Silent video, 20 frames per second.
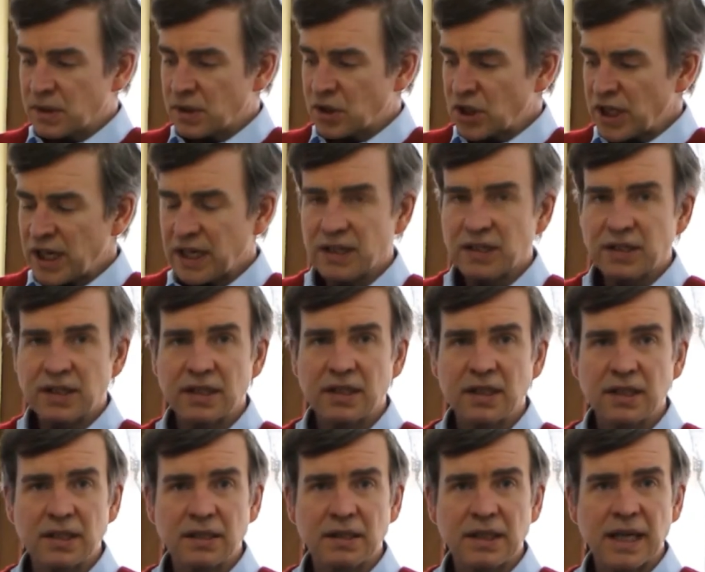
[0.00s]
Checks that
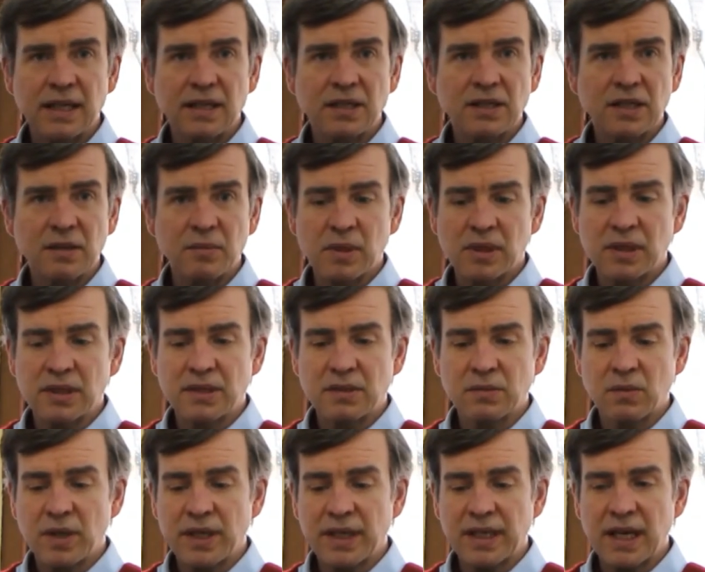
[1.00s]
you get similar to
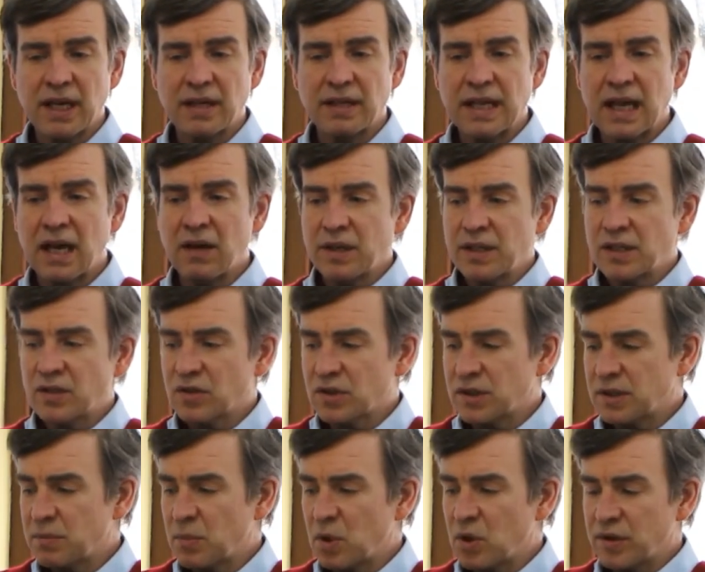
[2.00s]
what you get now, it's just
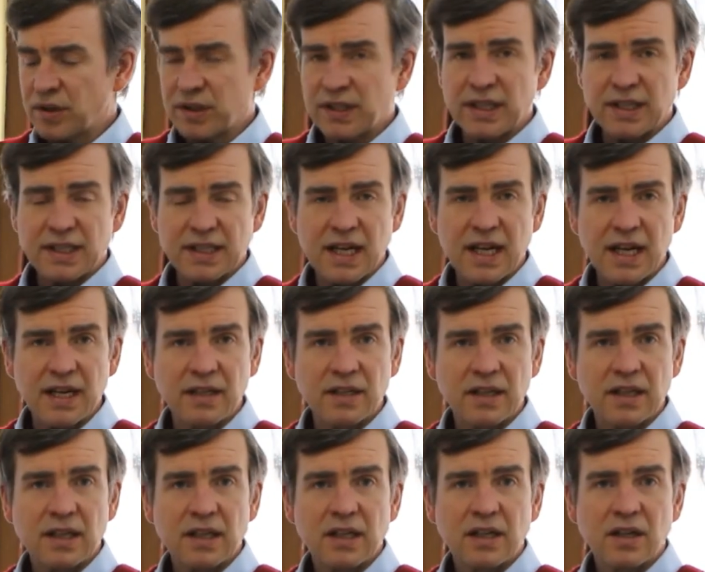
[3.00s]
more the design
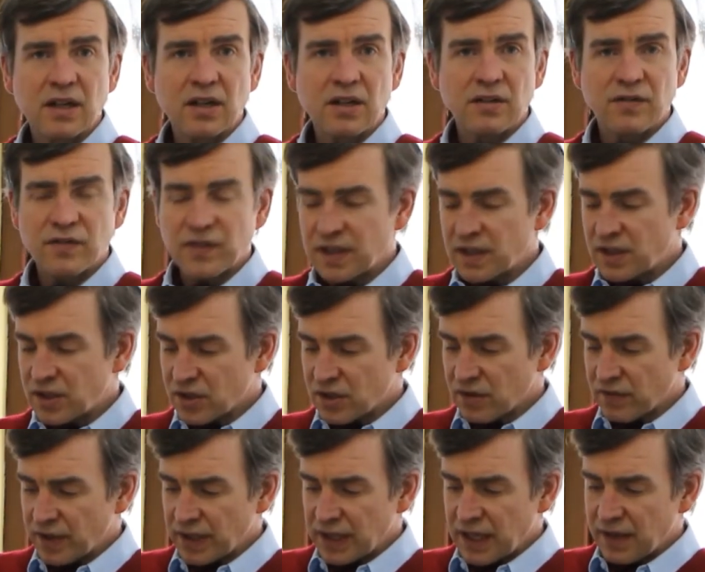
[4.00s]
and the features
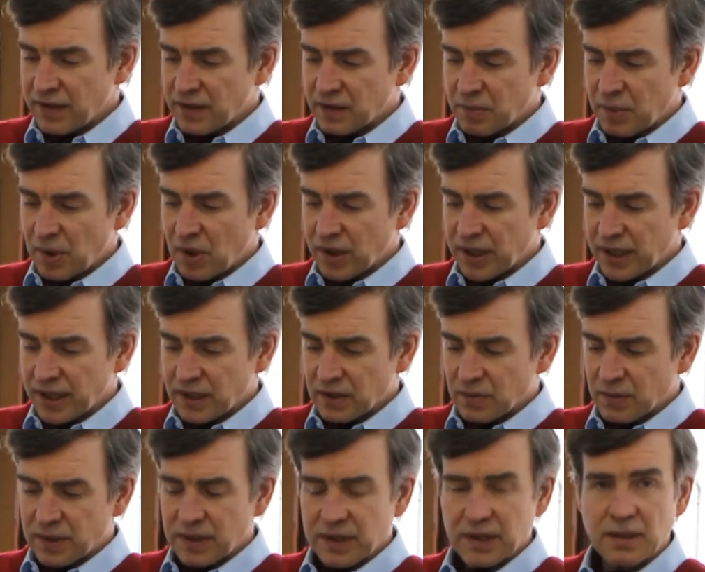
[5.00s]
of it, like the pockets
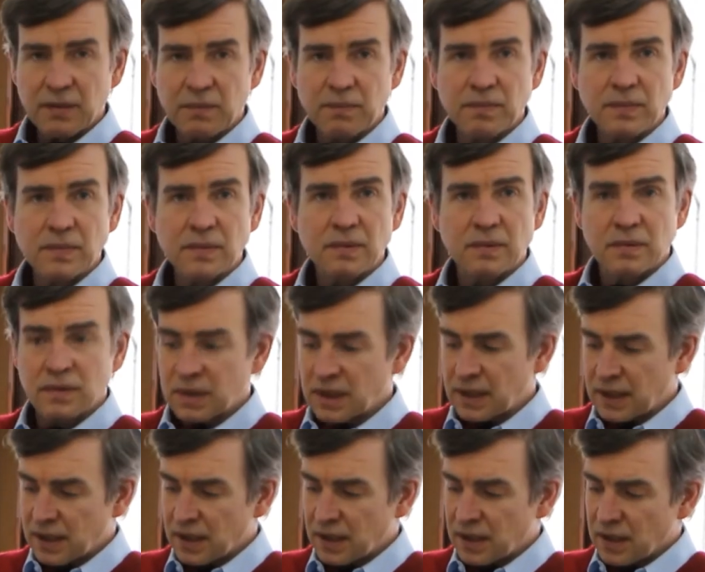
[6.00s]
with
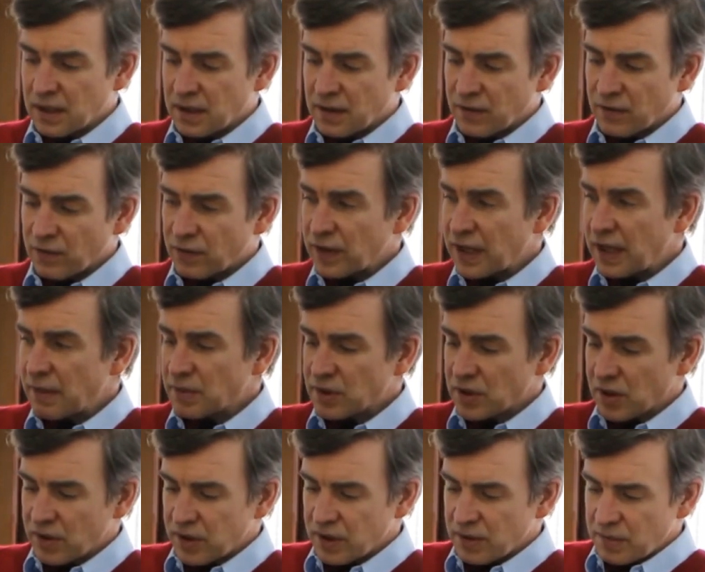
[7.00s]
the flaps
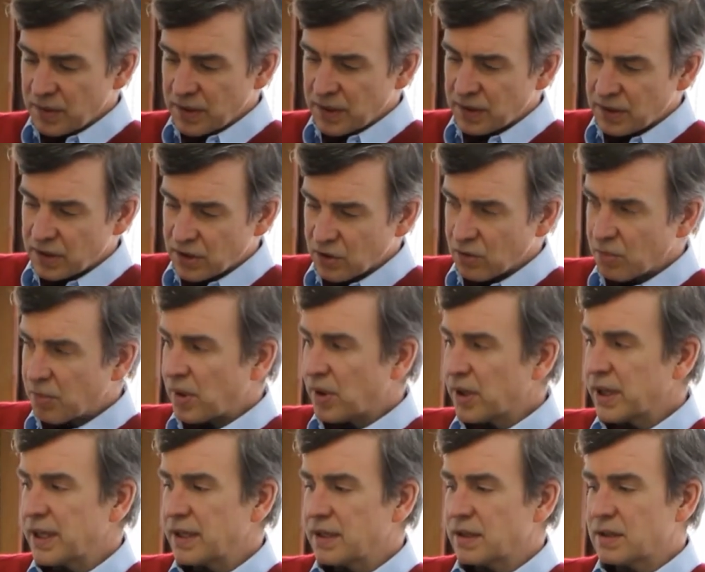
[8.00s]
on them and the 2
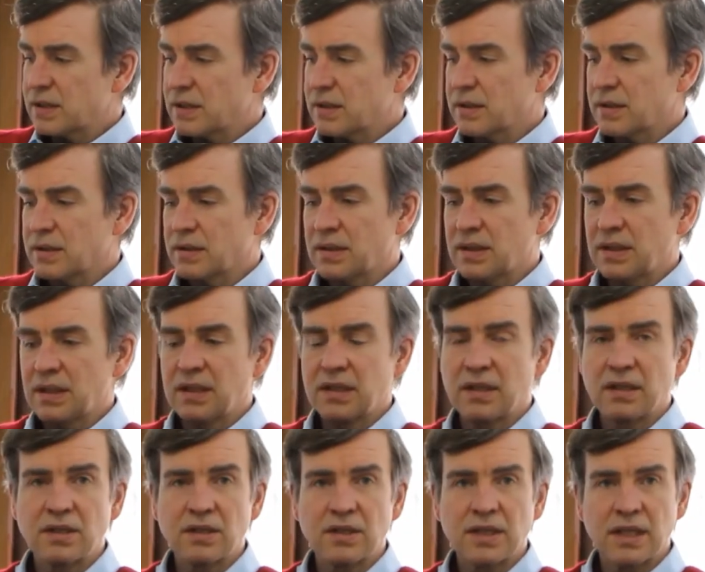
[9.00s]
pockets.
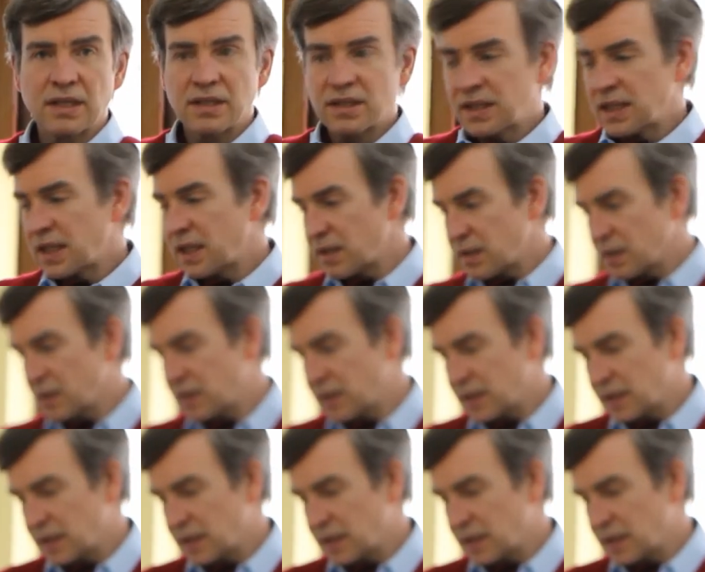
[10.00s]
That's that.